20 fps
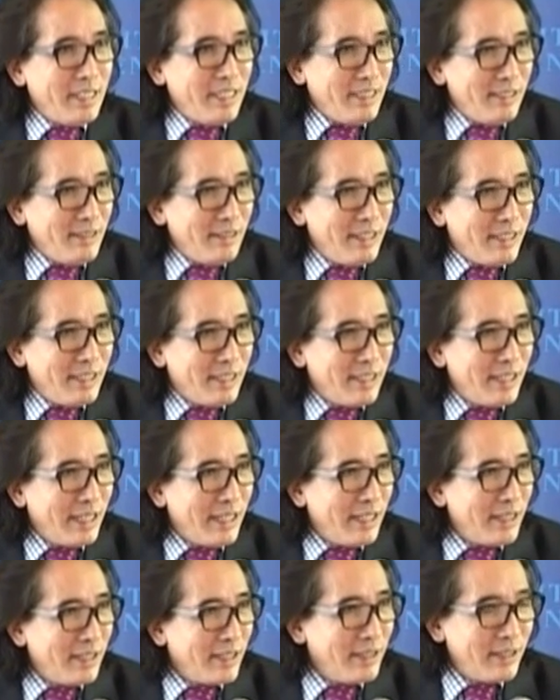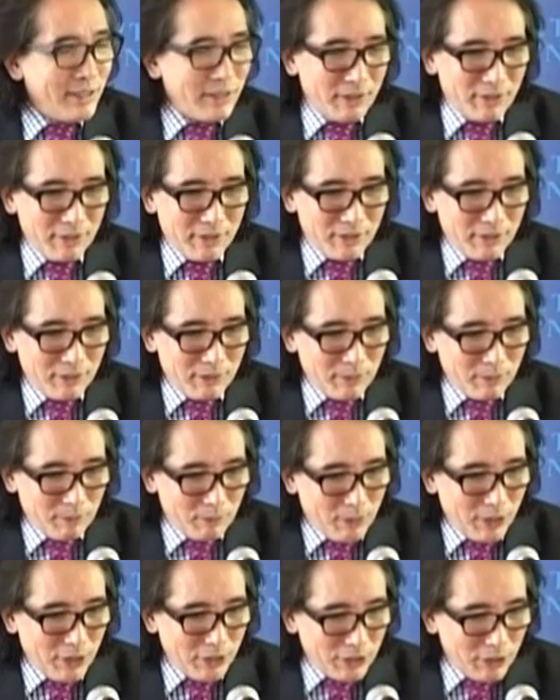ill
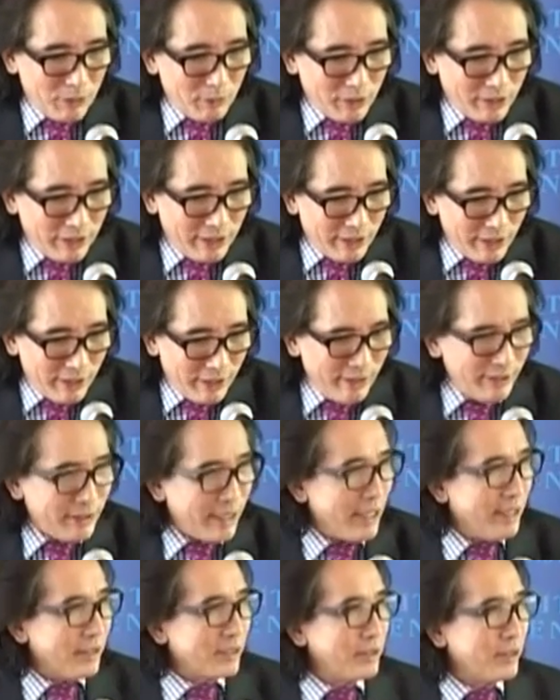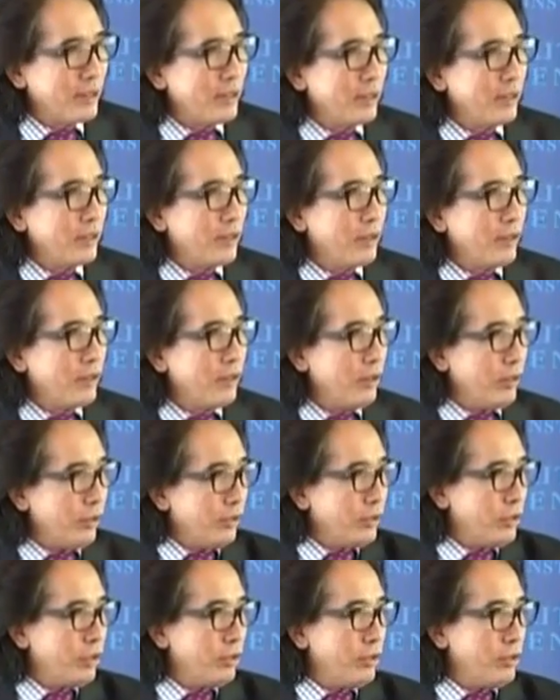person with ill health
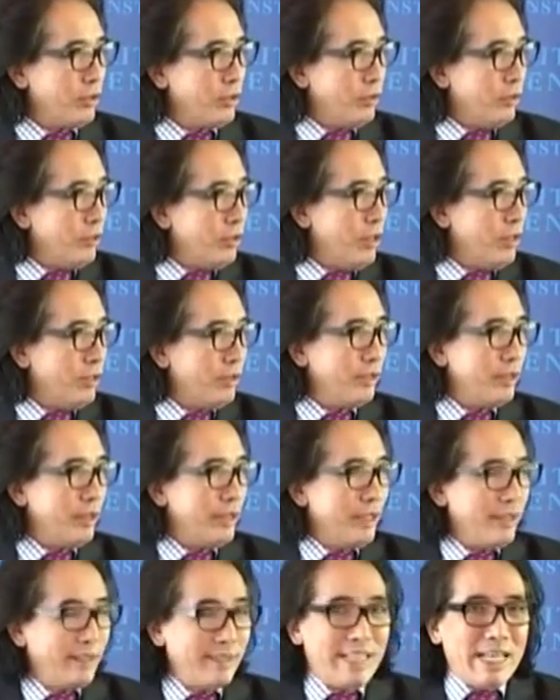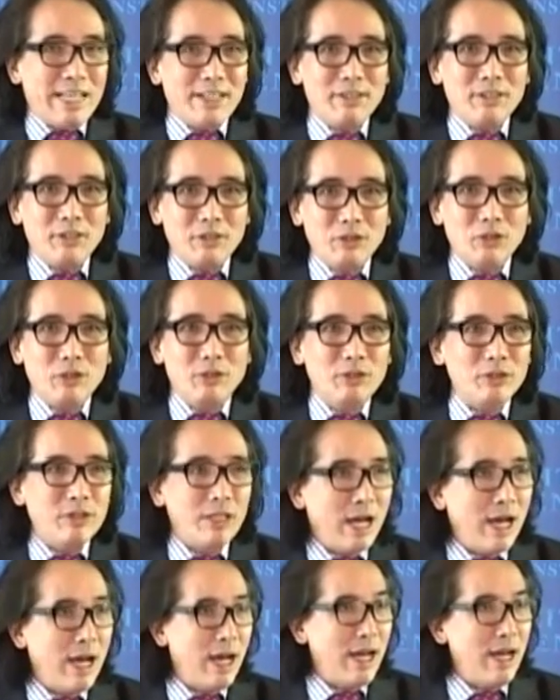also should not then lose
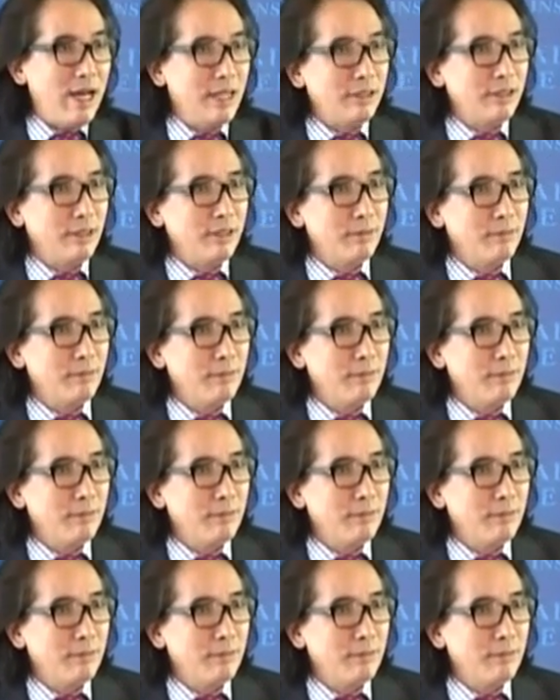heart